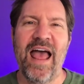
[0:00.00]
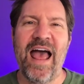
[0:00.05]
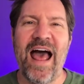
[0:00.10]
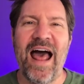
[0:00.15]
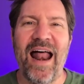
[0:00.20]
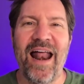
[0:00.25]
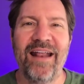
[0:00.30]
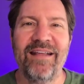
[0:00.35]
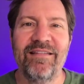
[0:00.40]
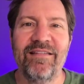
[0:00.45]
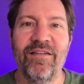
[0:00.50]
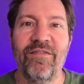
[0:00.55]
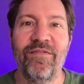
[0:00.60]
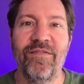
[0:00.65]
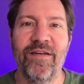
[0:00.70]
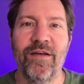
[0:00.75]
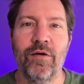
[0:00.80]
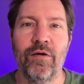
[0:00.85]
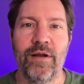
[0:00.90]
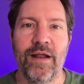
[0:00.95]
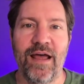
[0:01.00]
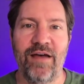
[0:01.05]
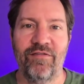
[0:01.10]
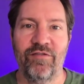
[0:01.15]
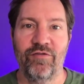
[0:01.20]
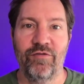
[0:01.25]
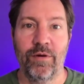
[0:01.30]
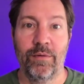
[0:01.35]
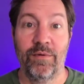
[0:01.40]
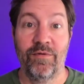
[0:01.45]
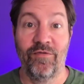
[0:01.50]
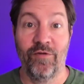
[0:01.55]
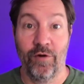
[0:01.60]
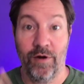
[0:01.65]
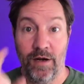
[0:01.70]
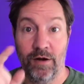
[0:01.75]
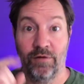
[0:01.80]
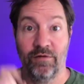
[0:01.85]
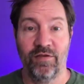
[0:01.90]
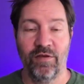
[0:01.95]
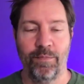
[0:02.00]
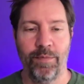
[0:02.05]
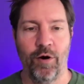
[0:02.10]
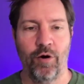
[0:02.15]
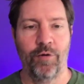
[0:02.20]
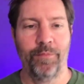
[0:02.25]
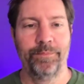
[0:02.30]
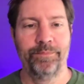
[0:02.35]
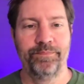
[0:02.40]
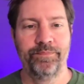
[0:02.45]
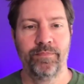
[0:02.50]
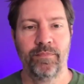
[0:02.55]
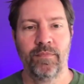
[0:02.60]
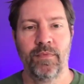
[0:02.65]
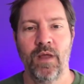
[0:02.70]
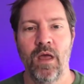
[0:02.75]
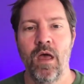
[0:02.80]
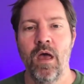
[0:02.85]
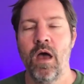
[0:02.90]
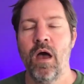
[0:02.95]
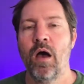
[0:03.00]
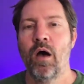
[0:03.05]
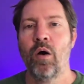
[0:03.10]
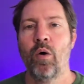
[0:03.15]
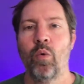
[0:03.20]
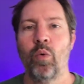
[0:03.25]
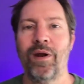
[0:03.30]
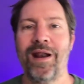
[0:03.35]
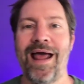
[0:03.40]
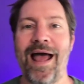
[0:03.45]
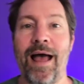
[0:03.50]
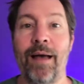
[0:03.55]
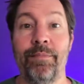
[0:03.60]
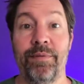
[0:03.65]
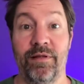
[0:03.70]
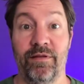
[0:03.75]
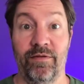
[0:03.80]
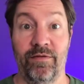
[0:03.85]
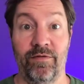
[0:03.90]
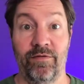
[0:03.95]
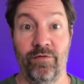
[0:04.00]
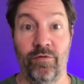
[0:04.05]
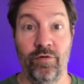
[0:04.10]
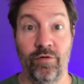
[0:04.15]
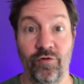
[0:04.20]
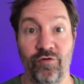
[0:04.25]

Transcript: How does it feel to have a dream deferred? Here's the poem. What happens to a